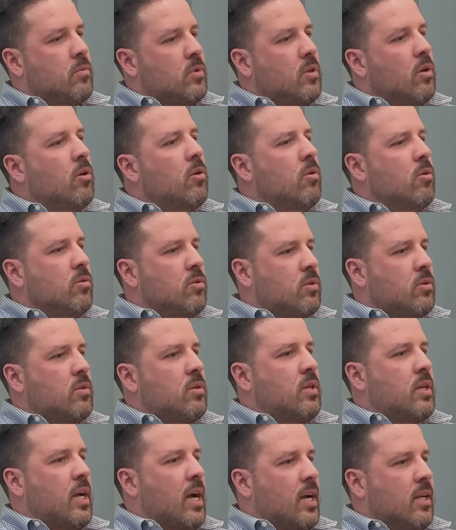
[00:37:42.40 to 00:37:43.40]
those
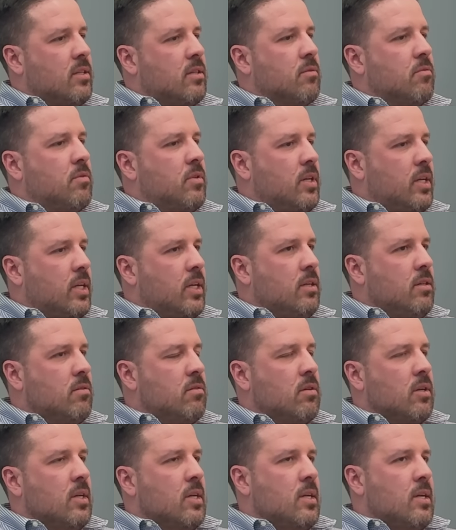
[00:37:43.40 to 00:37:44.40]
kinds of
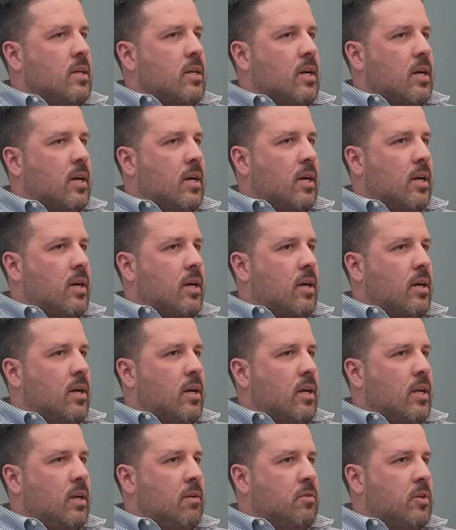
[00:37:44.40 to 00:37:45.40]
things,
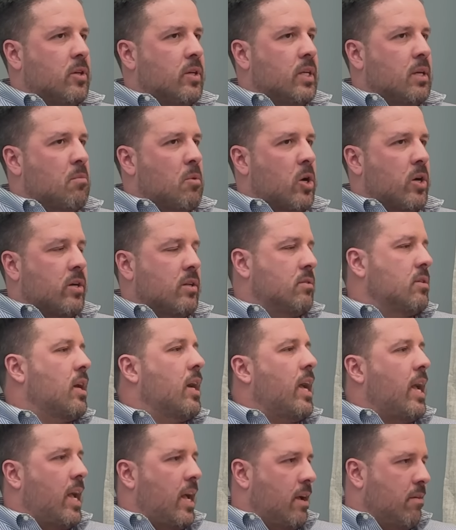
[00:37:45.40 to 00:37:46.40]
if your EMR
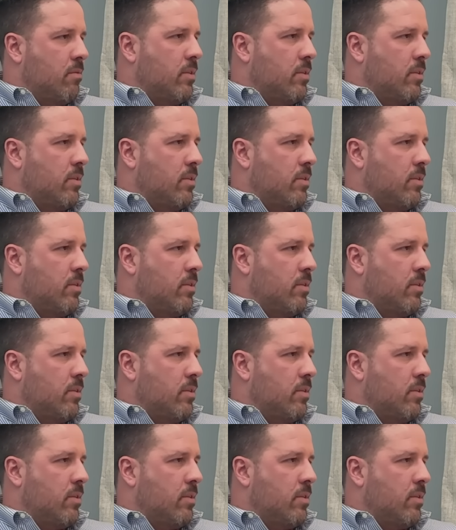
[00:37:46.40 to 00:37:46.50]
design.